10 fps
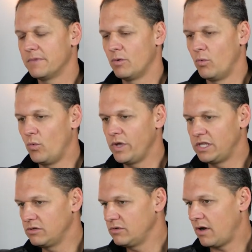We
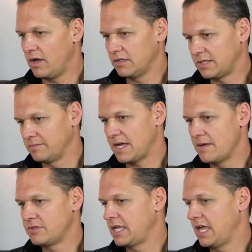do
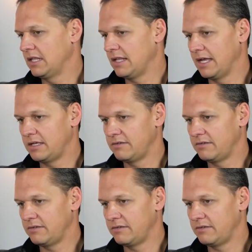sometimes scan like